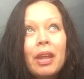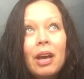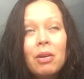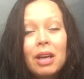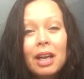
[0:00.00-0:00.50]

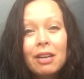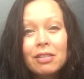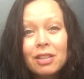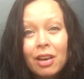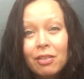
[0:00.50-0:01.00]
Our
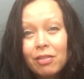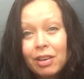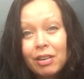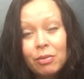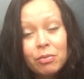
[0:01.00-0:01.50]
lives are
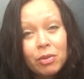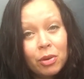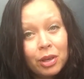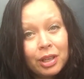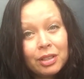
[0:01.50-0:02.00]
very
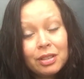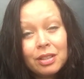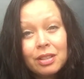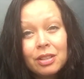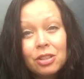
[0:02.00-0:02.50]
void,
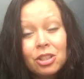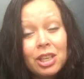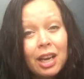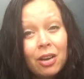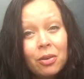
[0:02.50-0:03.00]

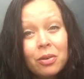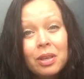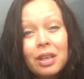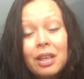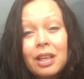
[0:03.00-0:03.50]
shallow,
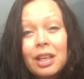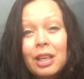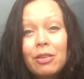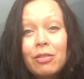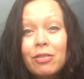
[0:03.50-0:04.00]

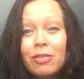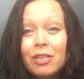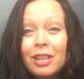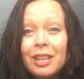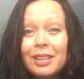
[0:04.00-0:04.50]
if
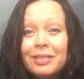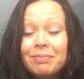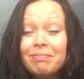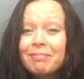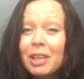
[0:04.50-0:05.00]

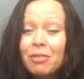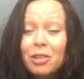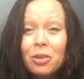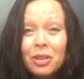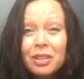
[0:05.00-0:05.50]
you
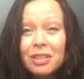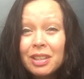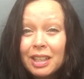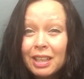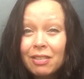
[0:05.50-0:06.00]
don't
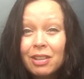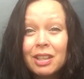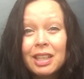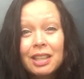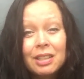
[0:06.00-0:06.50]
even
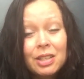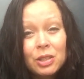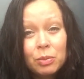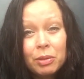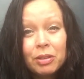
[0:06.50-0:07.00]
get the
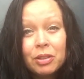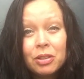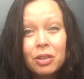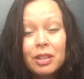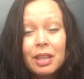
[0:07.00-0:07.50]

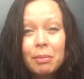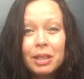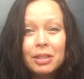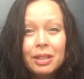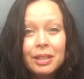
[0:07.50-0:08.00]
spiritual
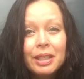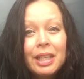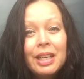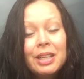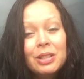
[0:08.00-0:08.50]
dimension.
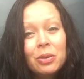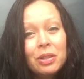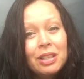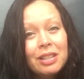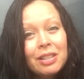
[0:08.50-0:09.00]
So
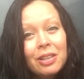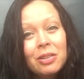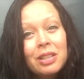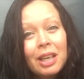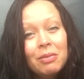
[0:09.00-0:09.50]
this is a
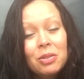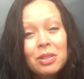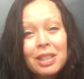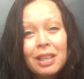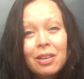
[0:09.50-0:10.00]
good time to
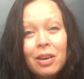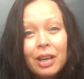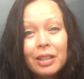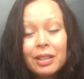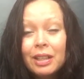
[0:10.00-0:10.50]
seek
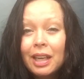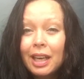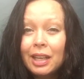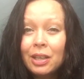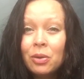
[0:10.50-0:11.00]
God,
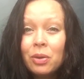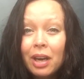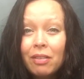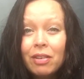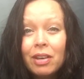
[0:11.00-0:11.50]
and
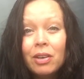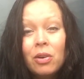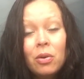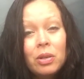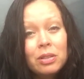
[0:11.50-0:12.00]
whoever
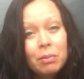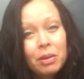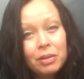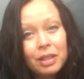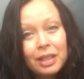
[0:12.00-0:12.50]
calls
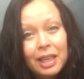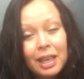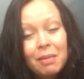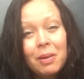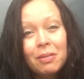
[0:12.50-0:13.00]
upon the
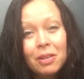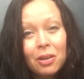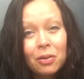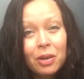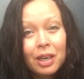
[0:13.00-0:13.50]
name of the
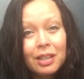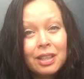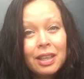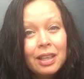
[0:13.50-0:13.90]
Lord